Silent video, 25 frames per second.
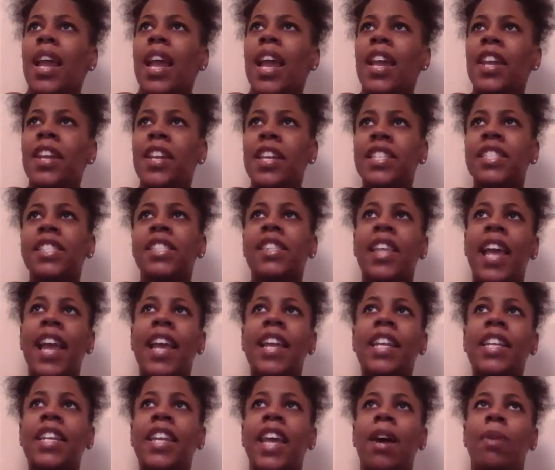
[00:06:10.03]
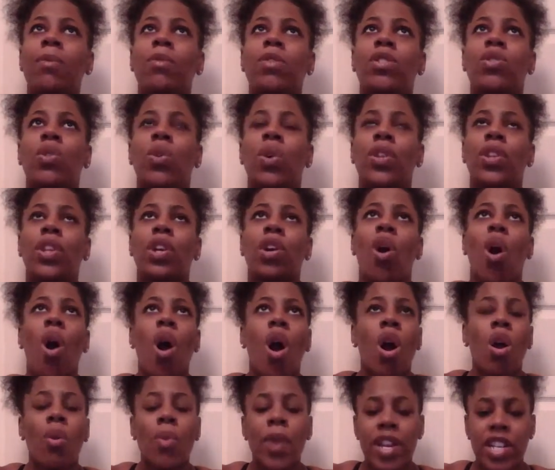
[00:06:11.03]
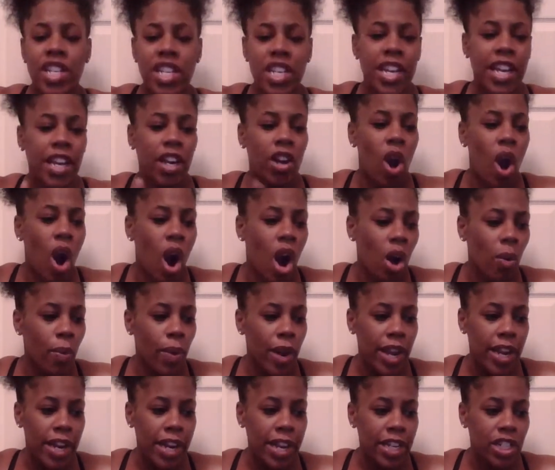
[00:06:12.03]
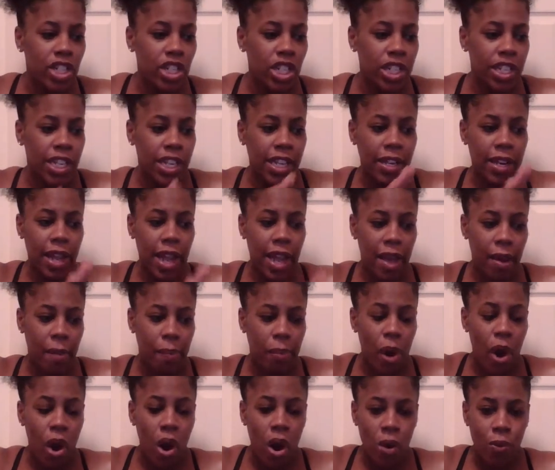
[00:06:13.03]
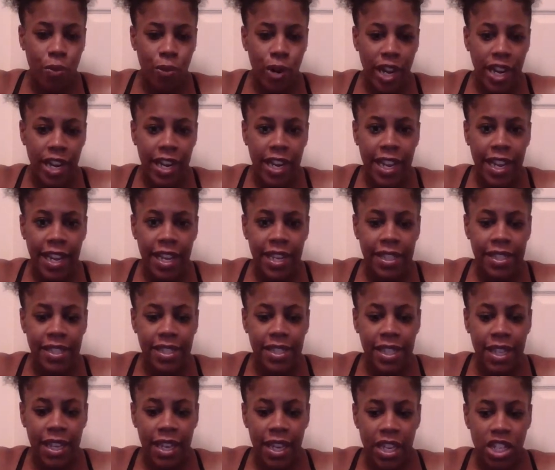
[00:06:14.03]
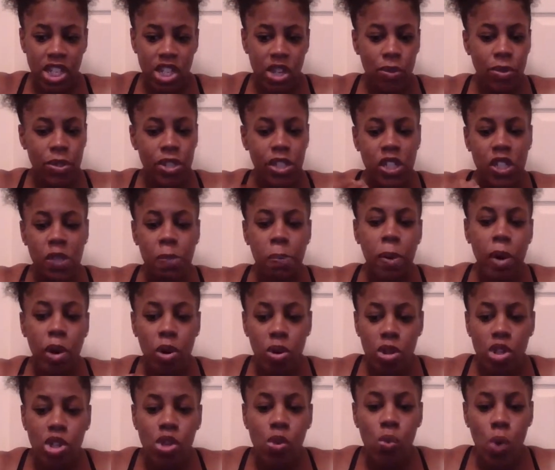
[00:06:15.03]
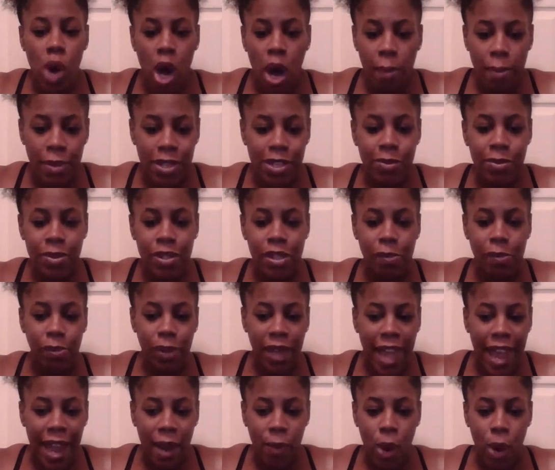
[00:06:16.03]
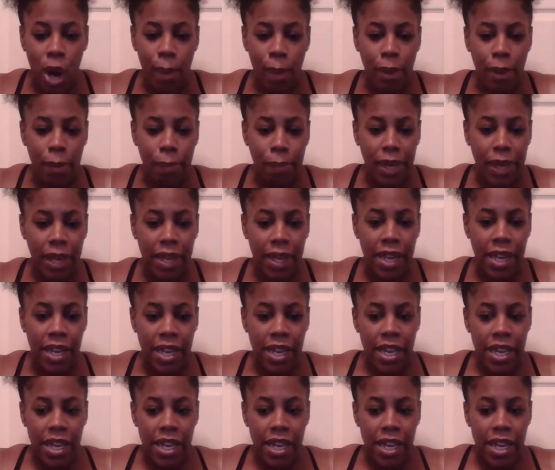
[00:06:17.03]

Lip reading: this lady that was doing the card reading, she did card readings, she did palm readings. She was a spiritual woman. She was a black woman, but